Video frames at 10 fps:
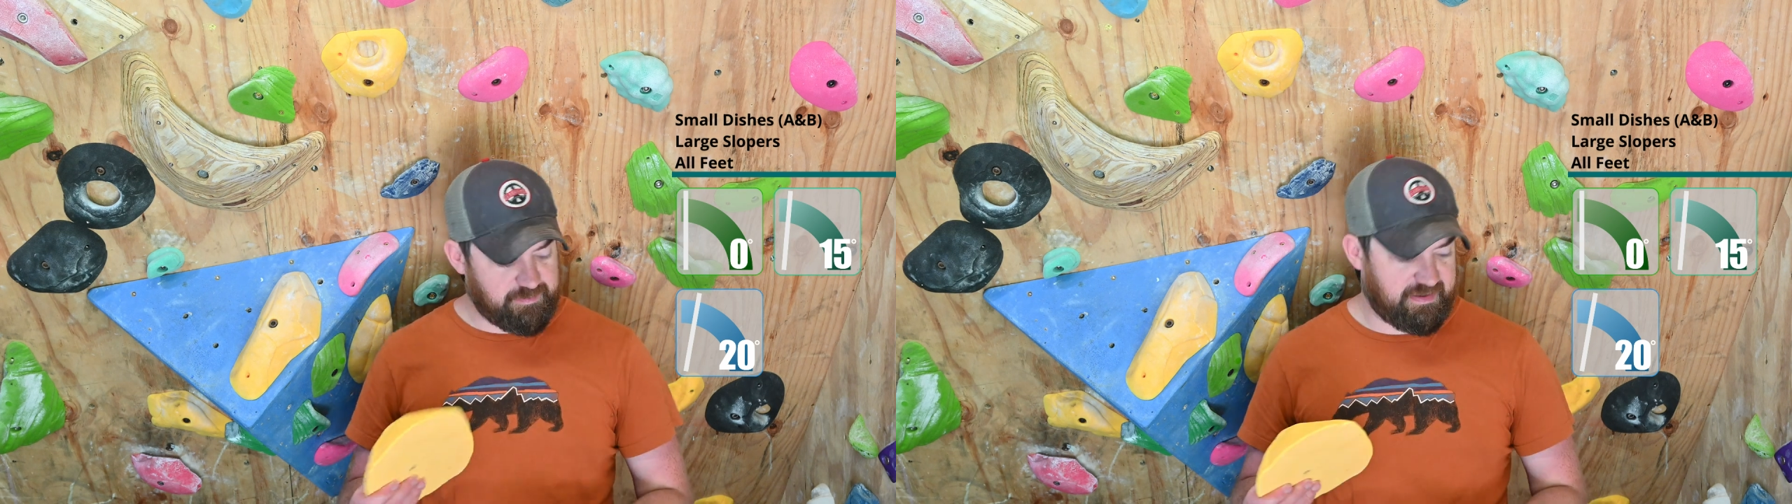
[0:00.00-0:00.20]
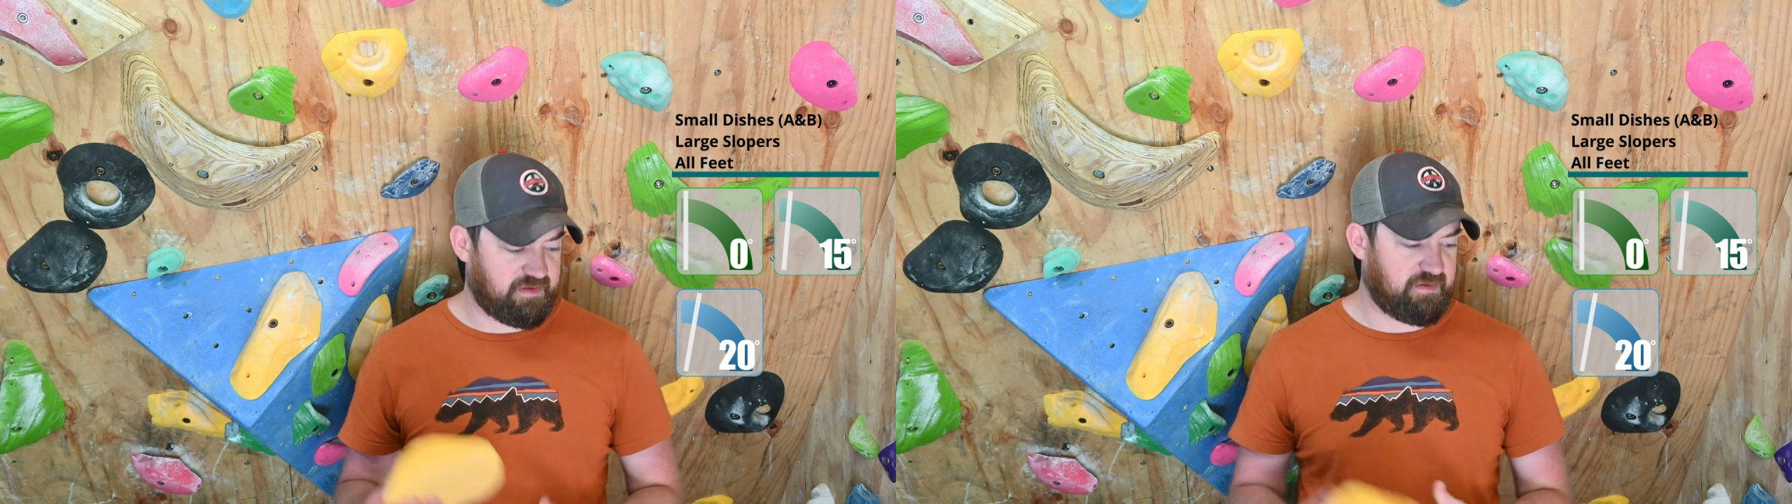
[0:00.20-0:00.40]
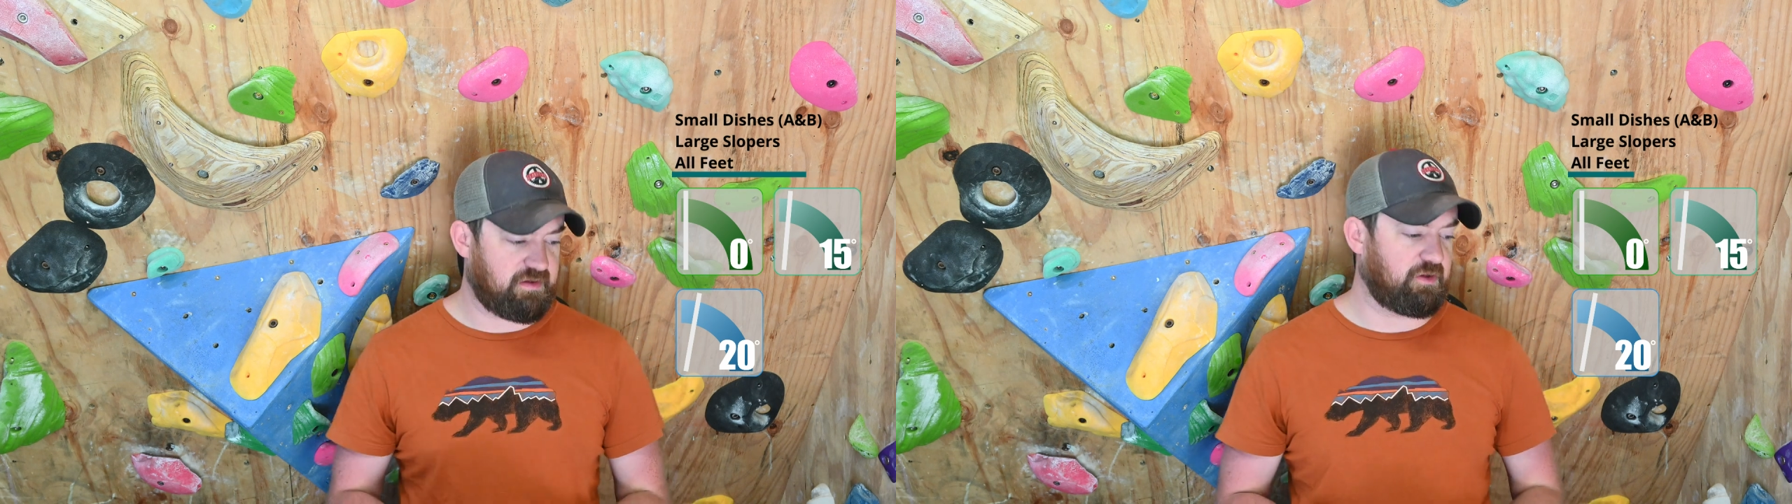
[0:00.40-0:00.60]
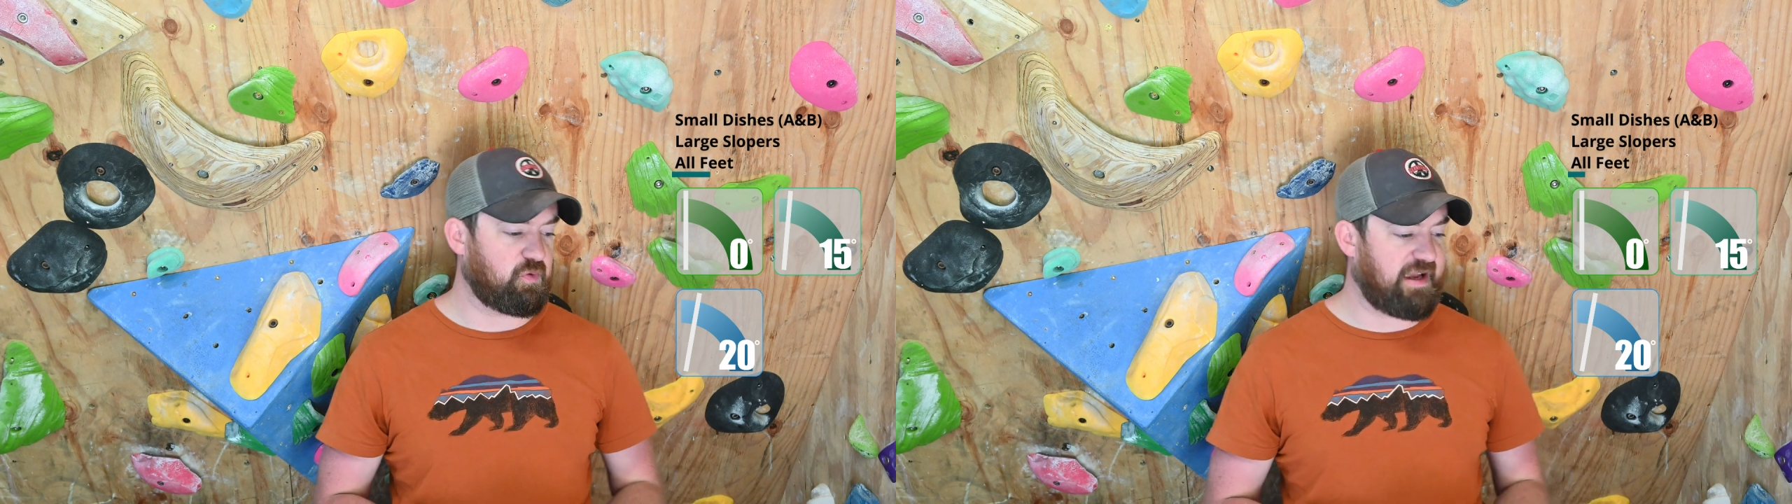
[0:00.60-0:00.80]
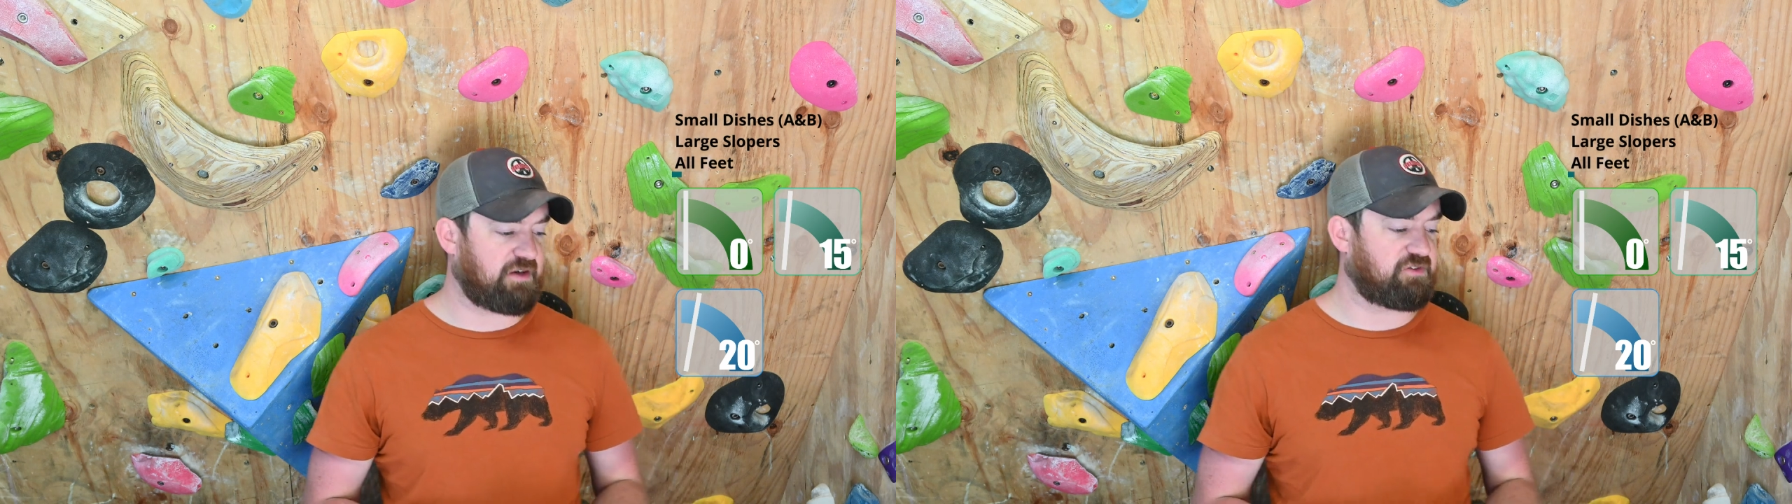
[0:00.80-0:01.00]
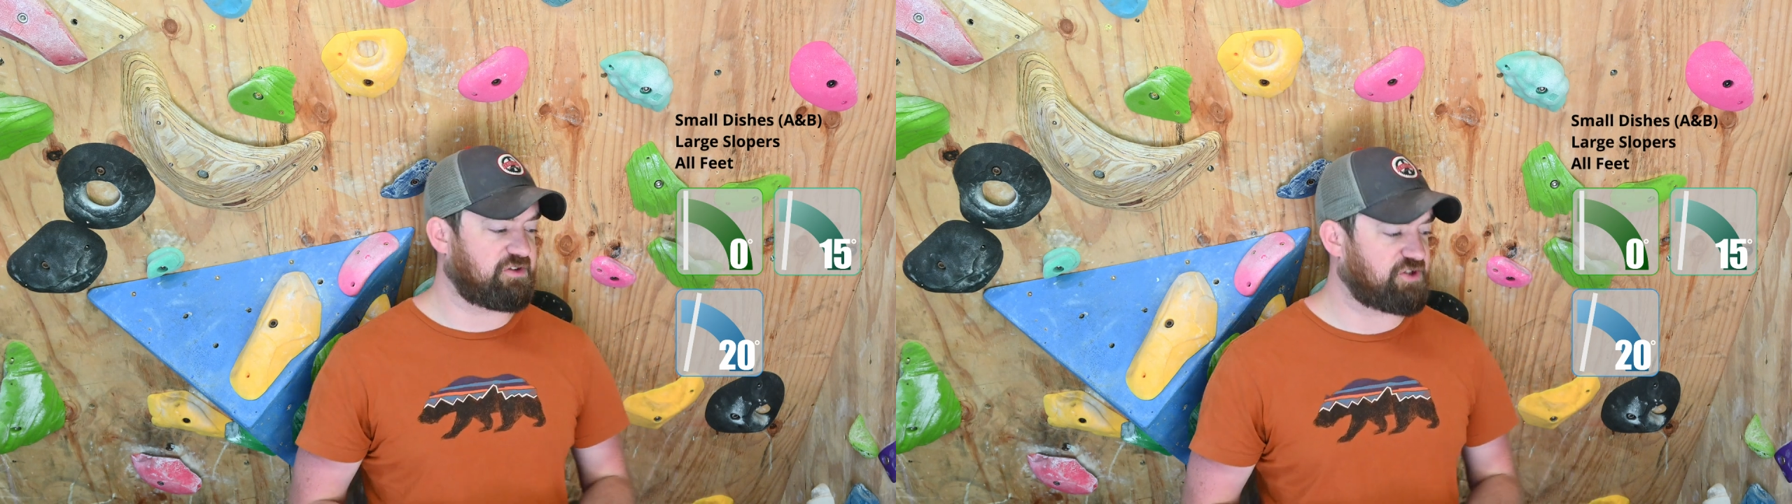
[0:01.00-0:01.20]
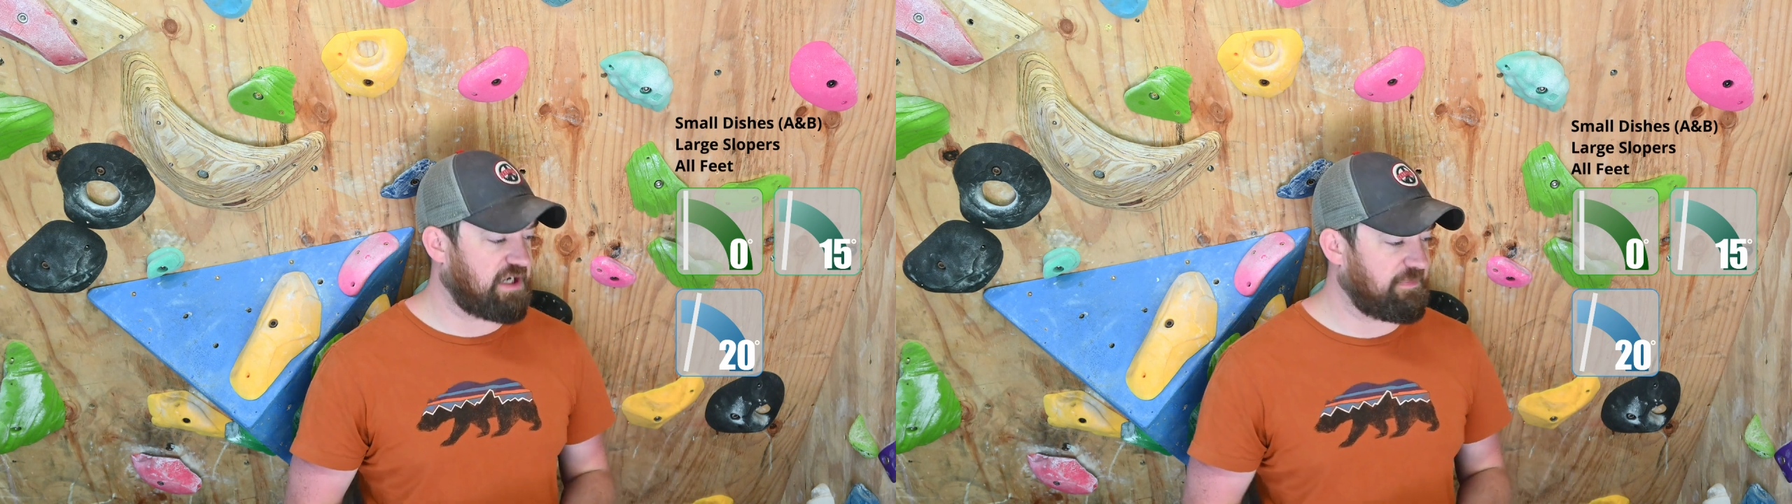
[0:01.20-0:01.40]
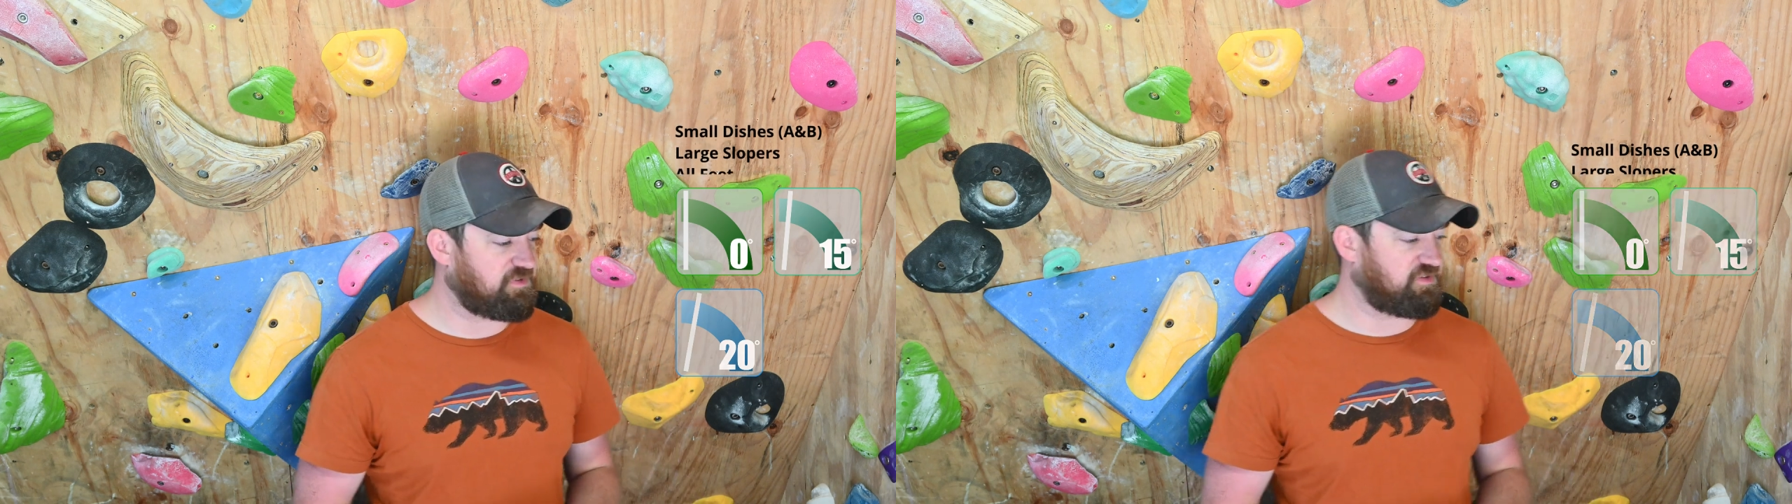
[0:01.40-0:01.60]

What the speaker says: about Louis Anderson shapes,